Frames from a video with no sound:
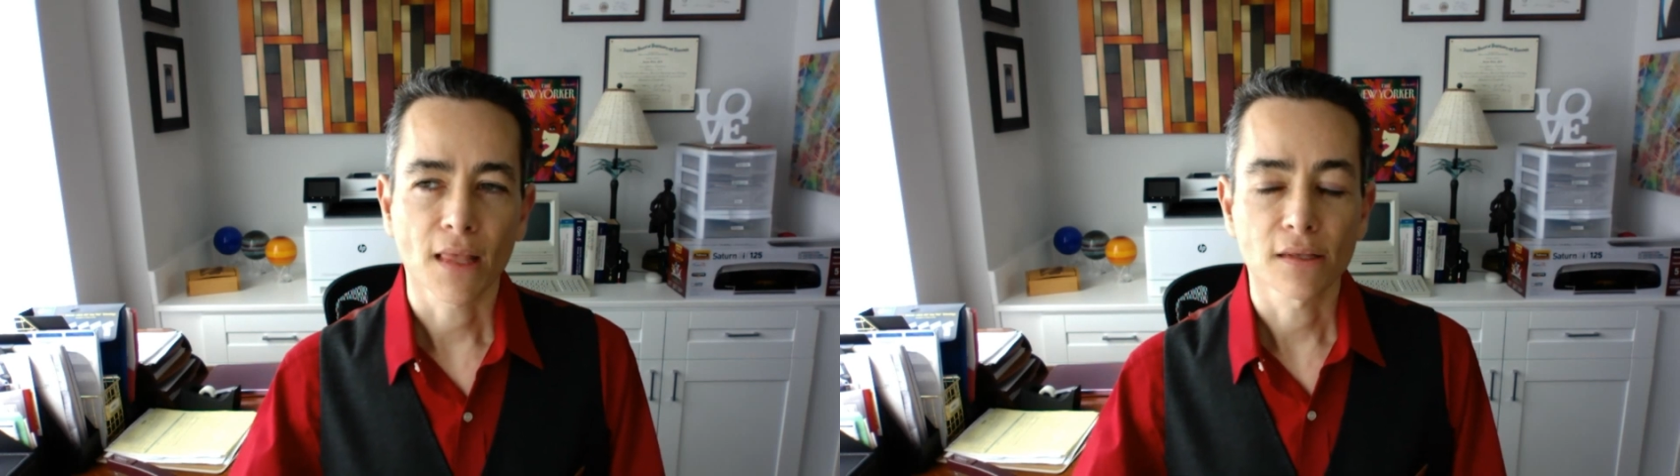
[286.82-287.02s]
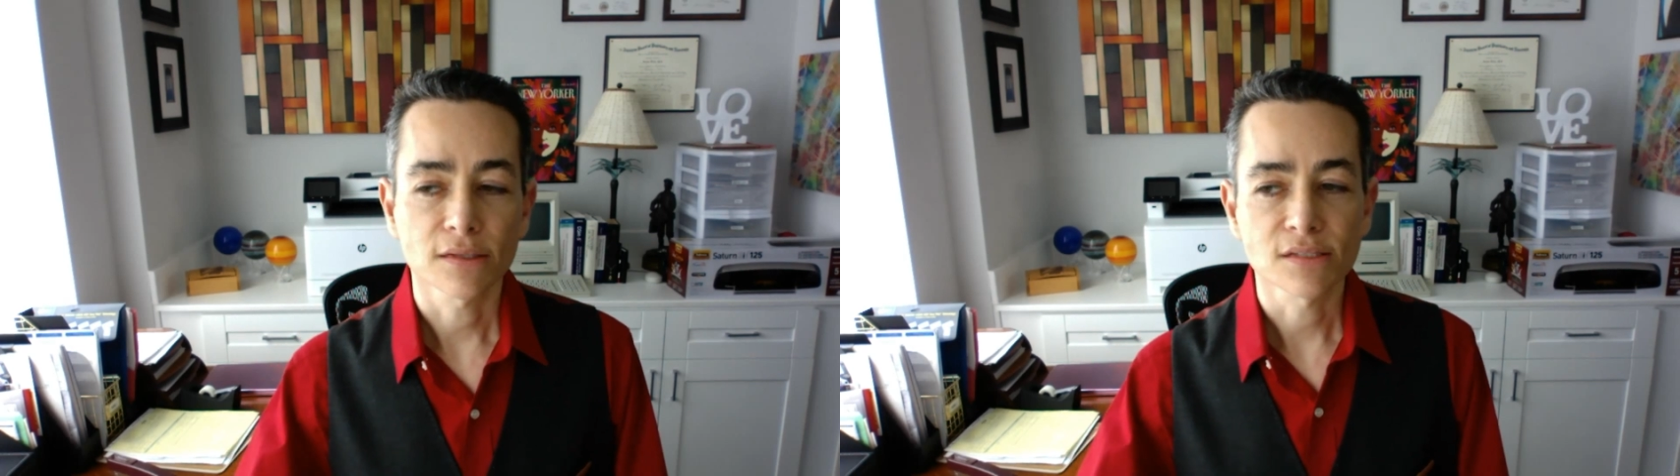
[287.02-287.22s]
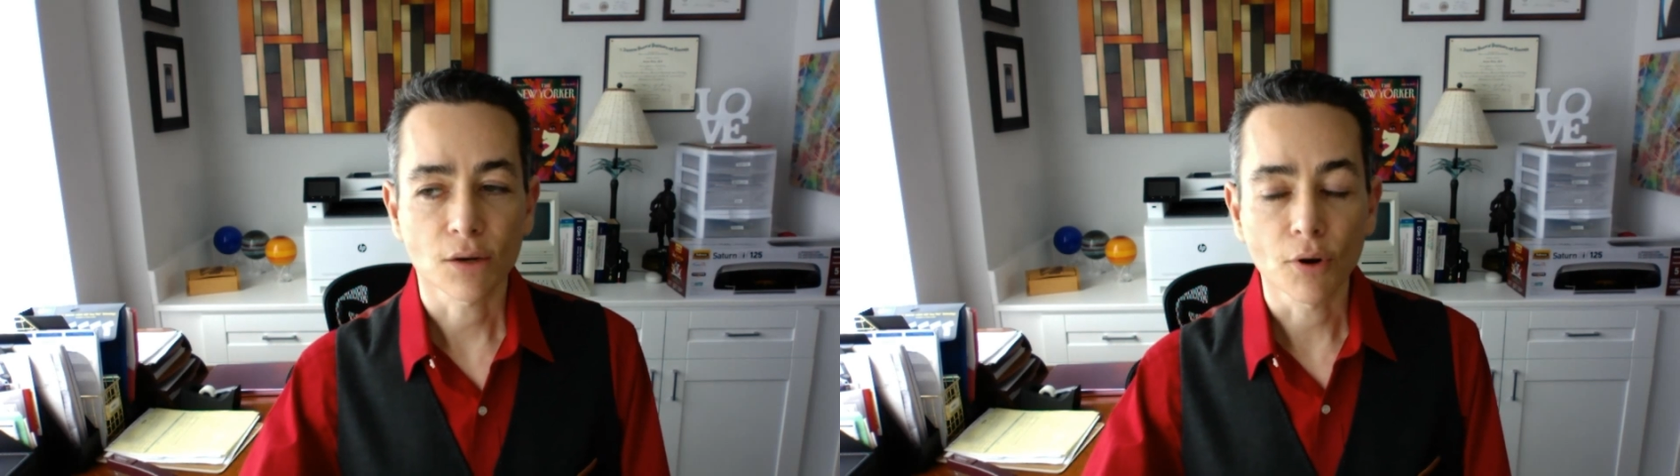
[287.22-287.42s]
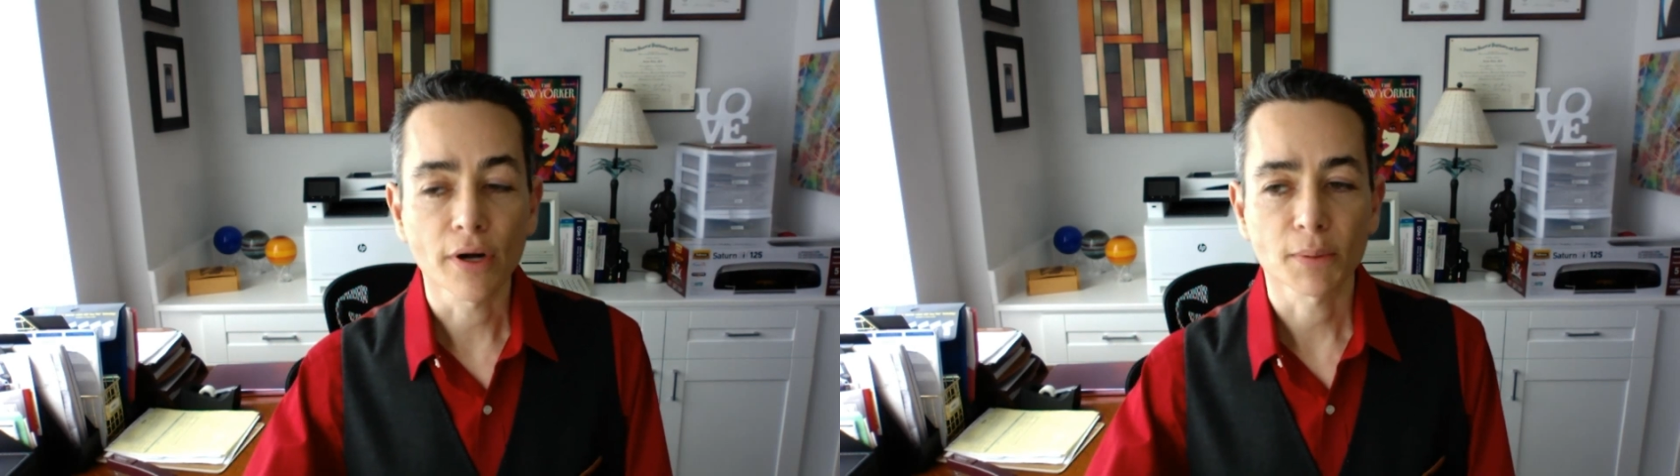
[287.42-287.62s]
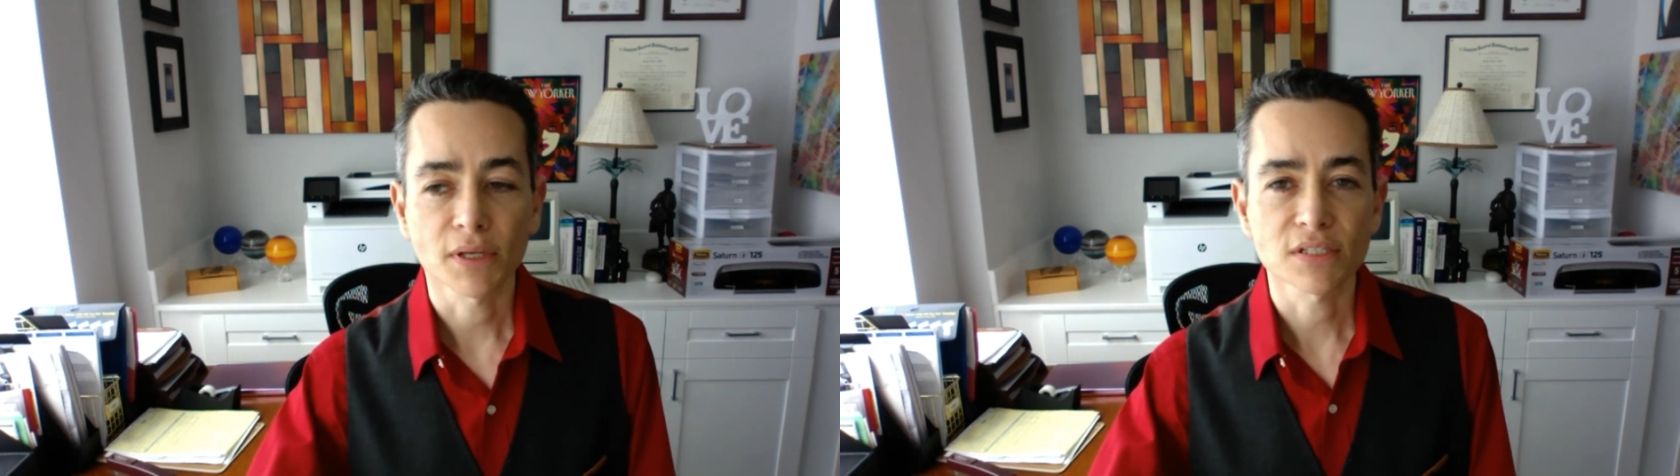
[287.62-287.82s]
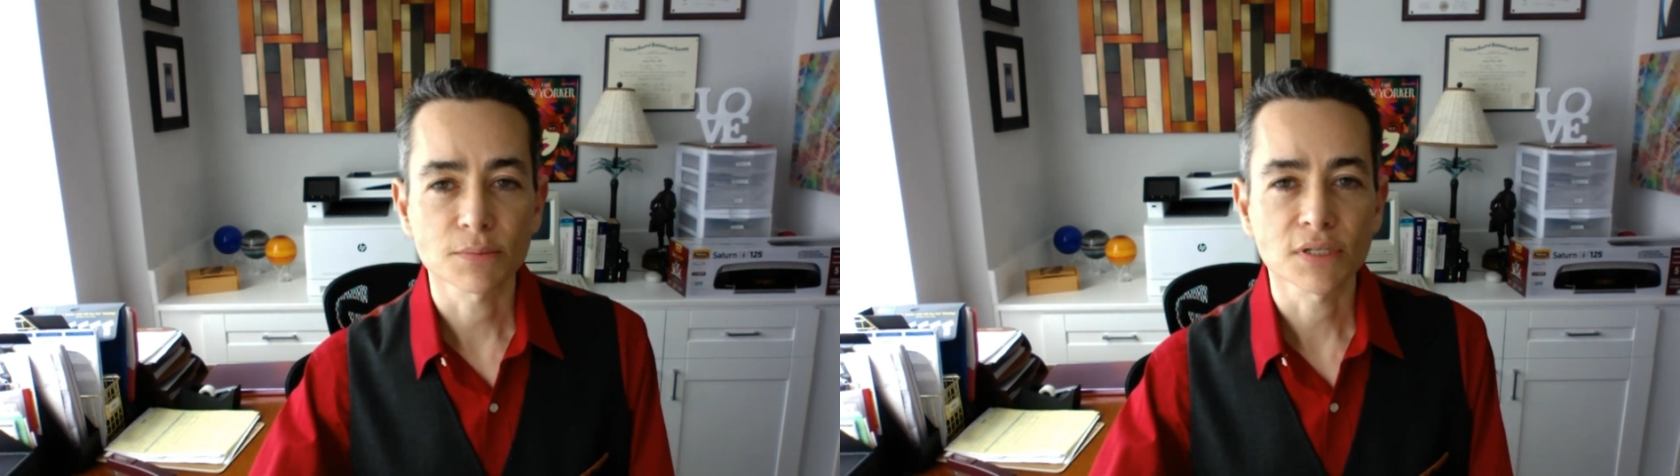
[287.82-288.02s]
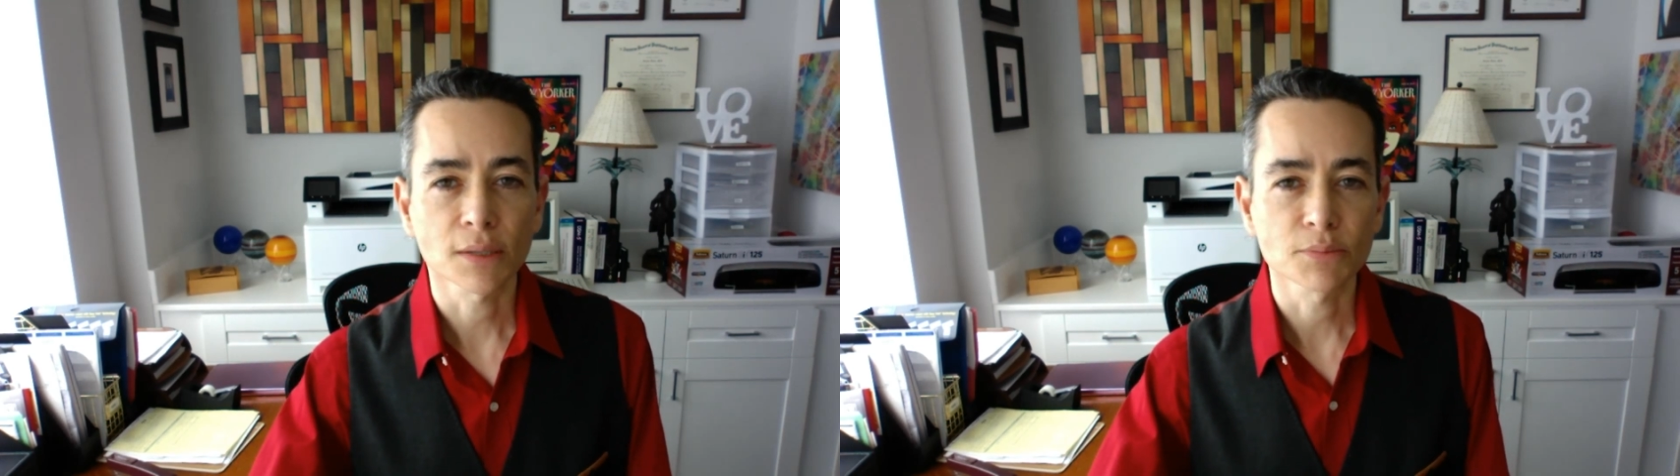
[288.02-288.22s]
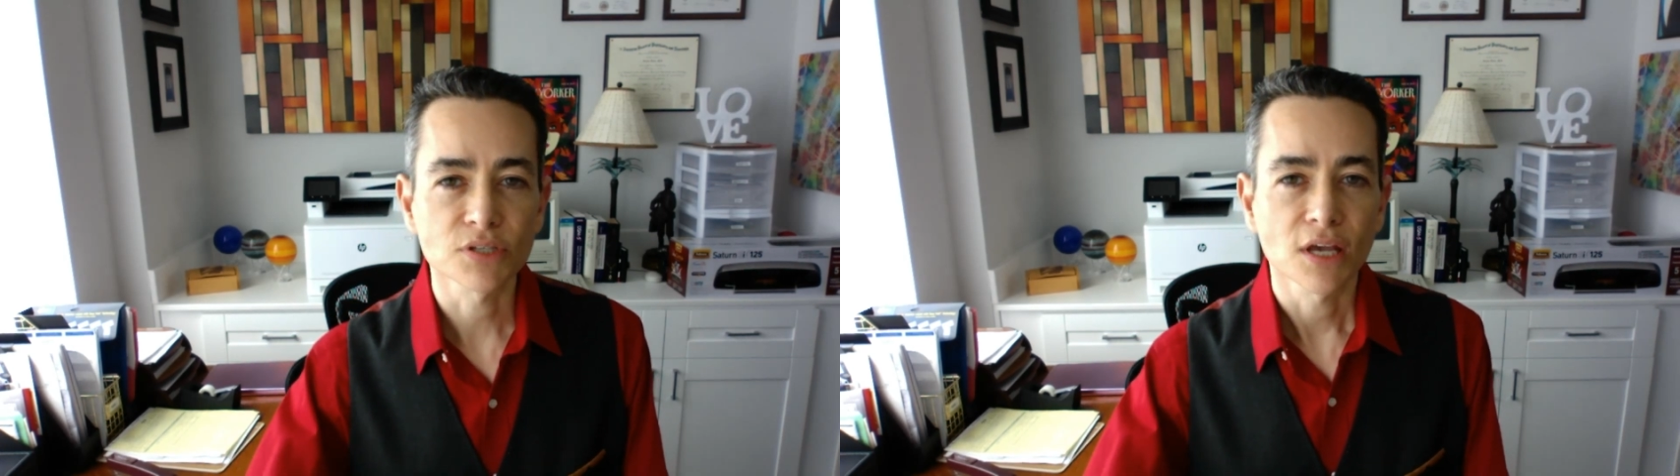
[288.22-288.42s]
It's ironic because
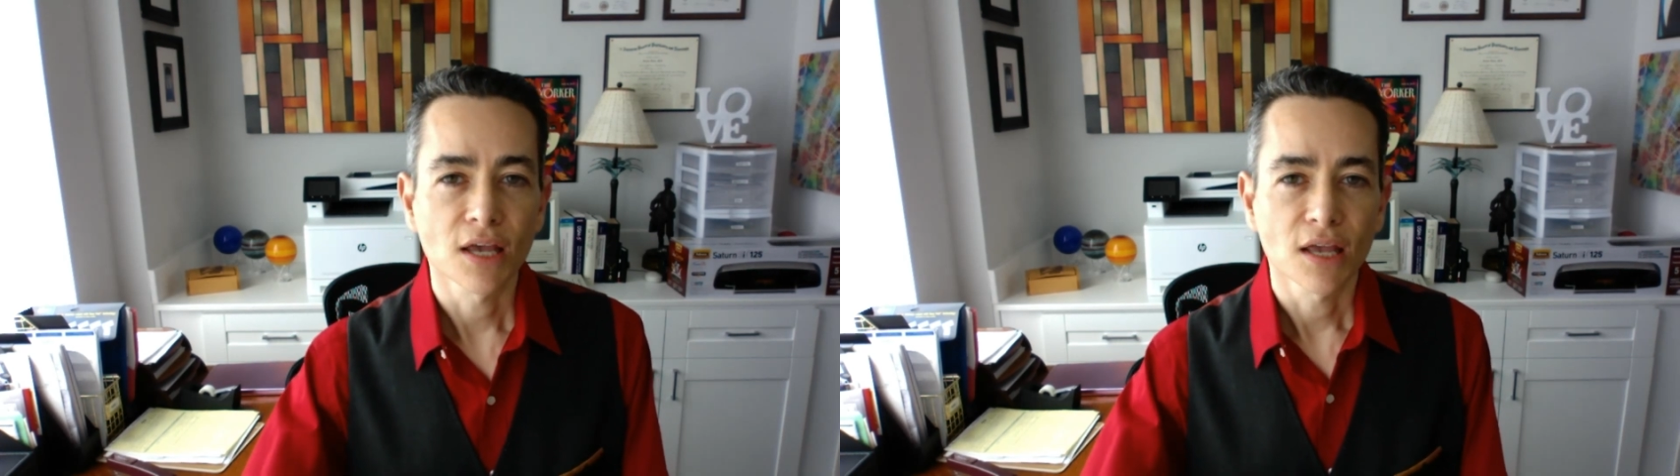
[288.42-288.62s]
sometimes,